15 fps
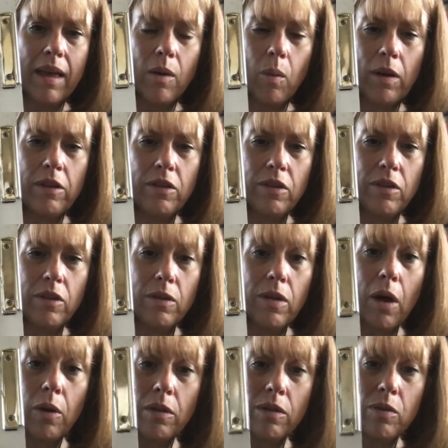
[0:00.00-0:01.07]
Once you do
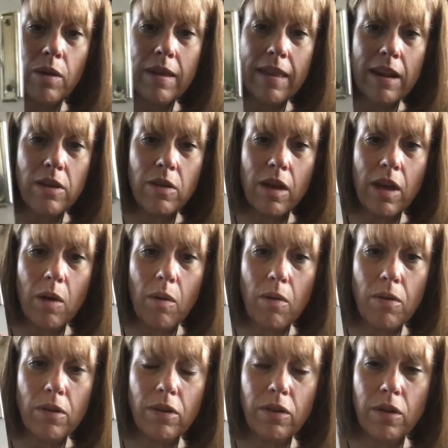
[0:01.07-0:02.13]
those 3, then you can go
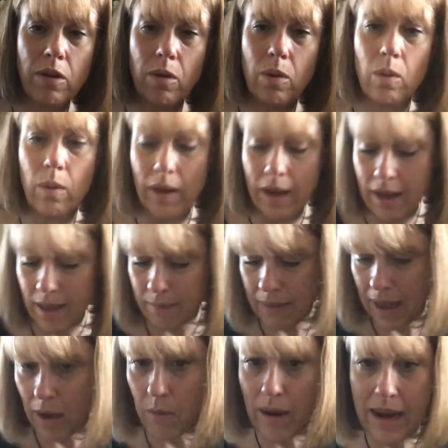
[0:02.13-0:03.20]
over to
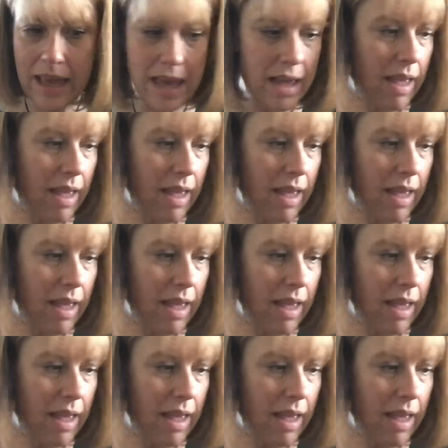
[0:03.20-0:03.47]
iReady